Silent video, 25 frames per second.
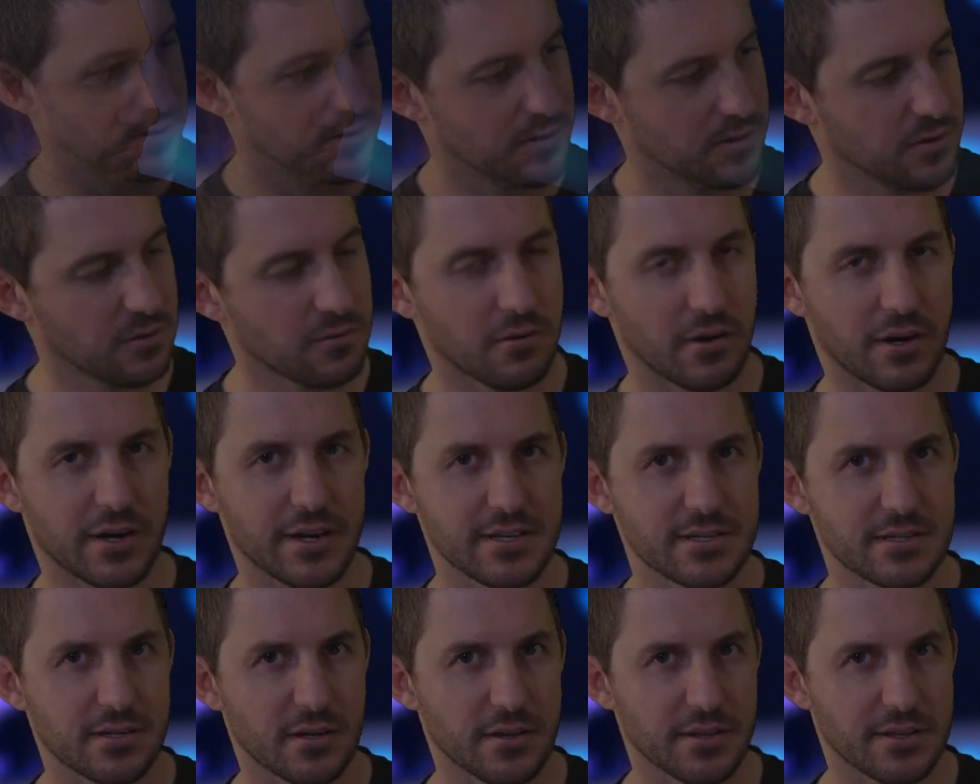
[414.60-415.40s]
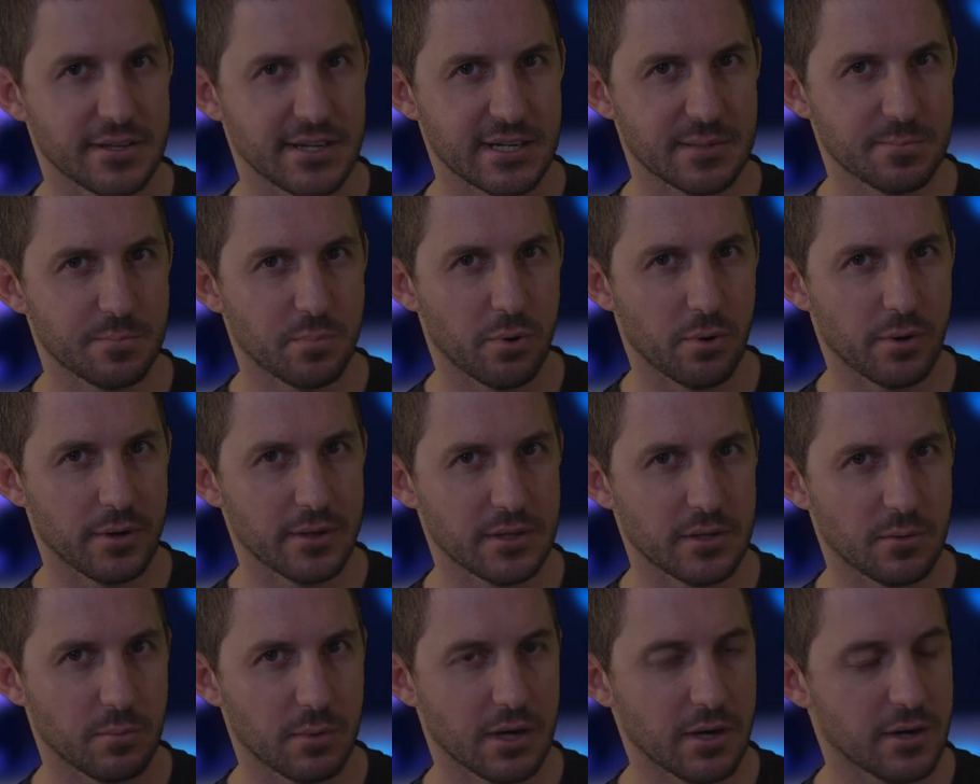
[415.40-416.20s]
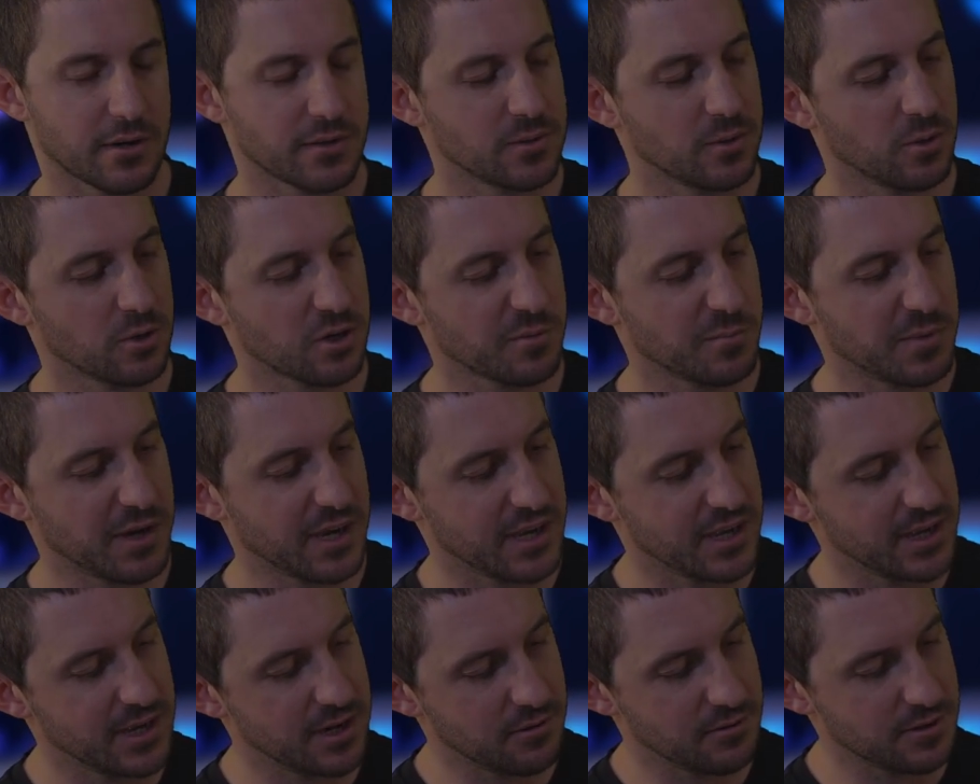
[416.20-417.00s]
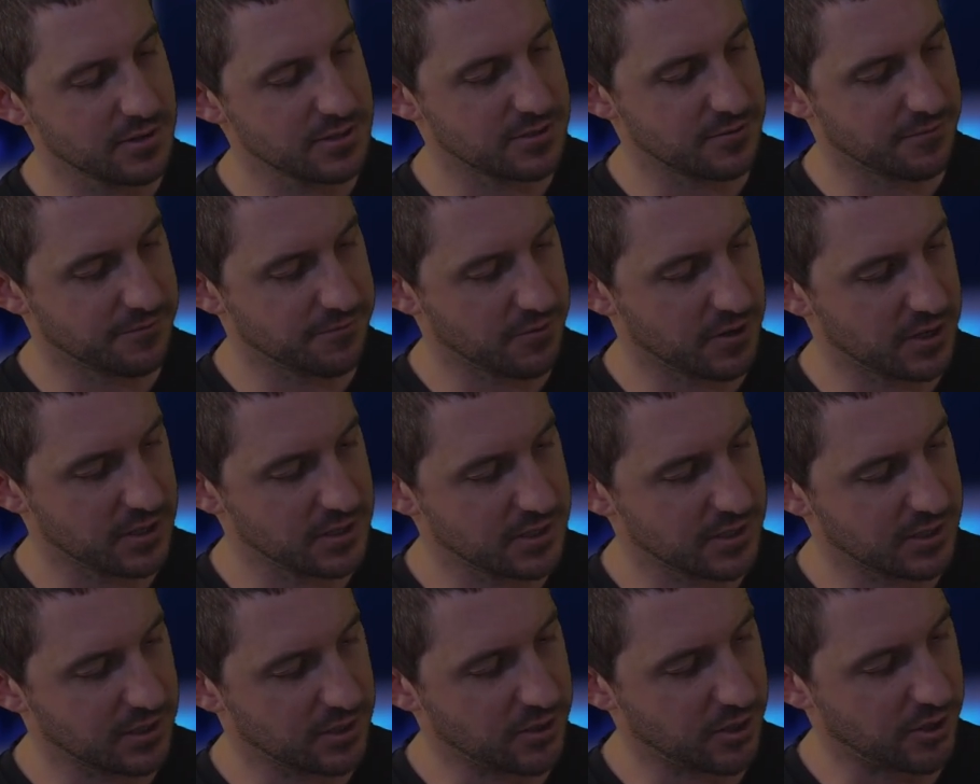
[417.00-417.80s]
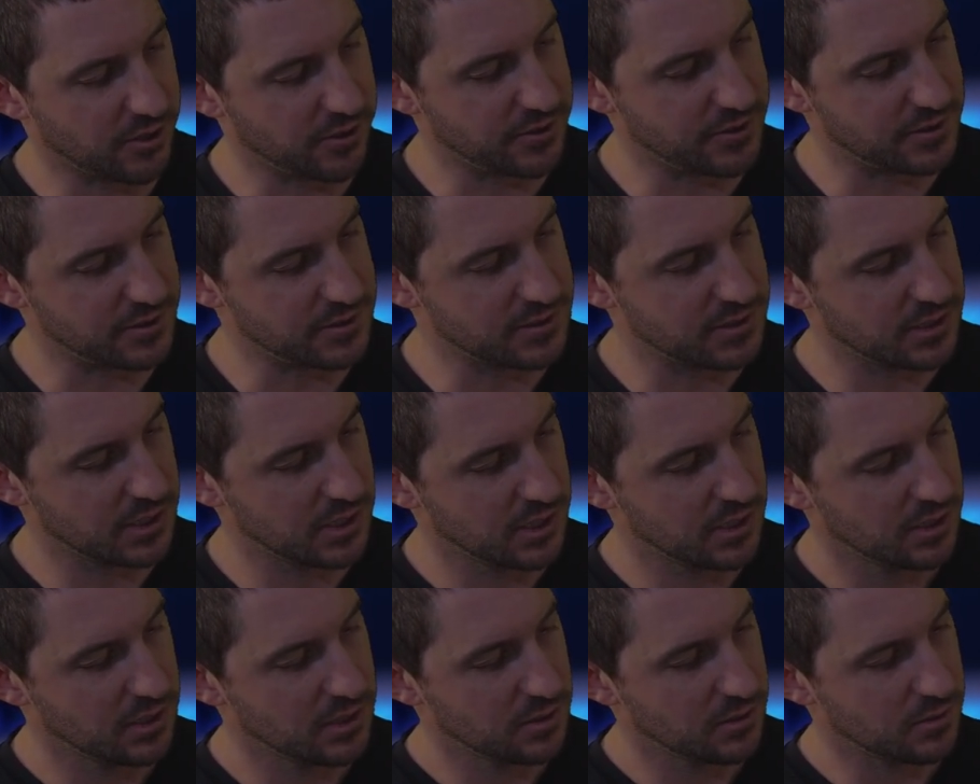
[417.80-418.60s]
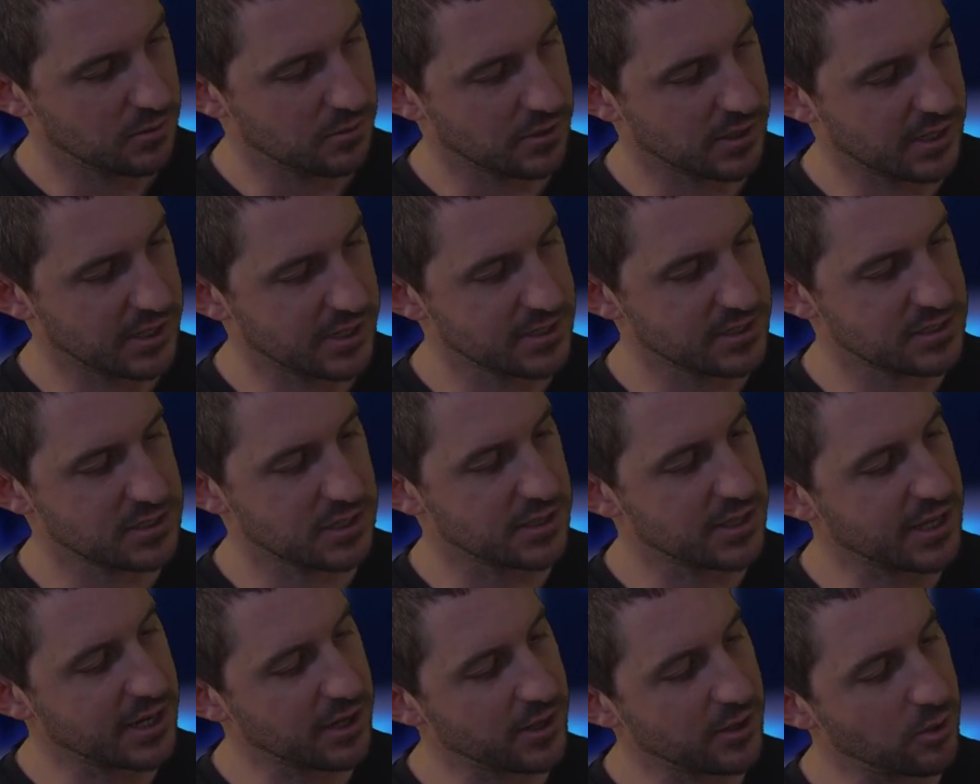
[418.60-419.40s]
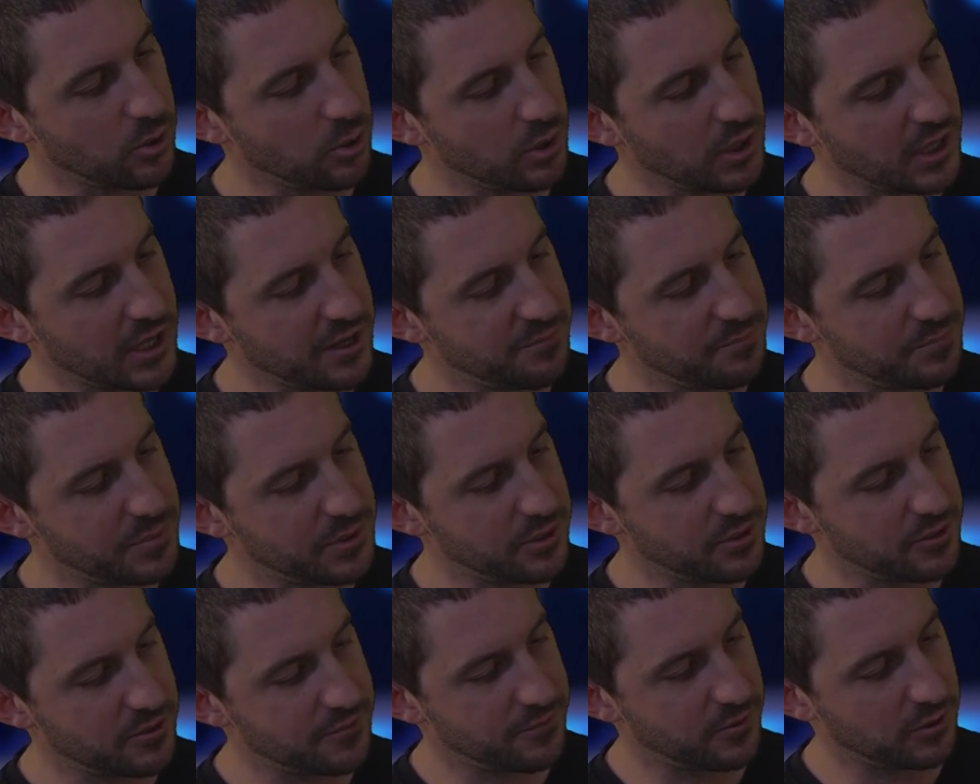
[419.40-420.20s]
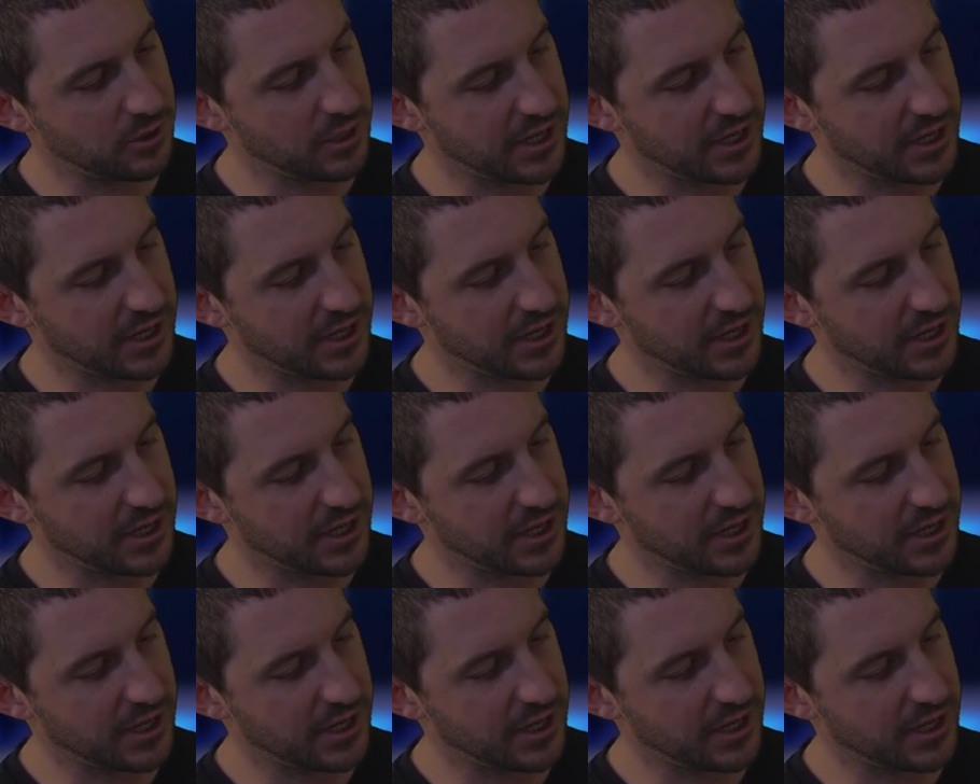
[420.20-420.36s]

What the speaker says: Alrighty, so the next point that we've got to talk about here is the front encoders. Okay, so they all have beautiful